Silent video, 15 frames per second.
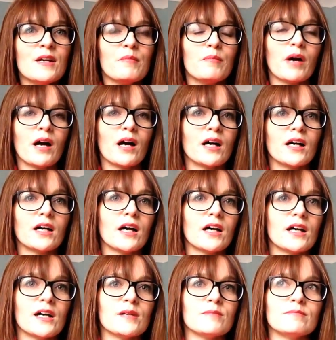but
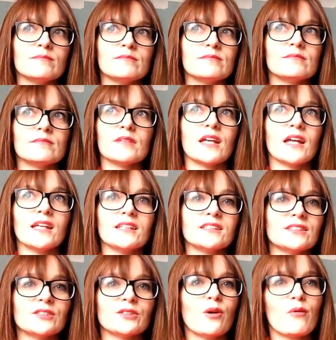um,
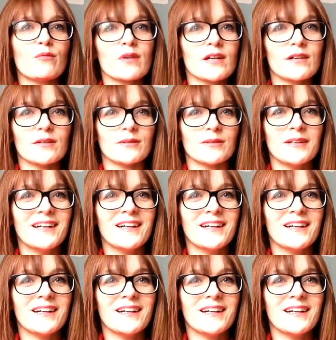it's not real.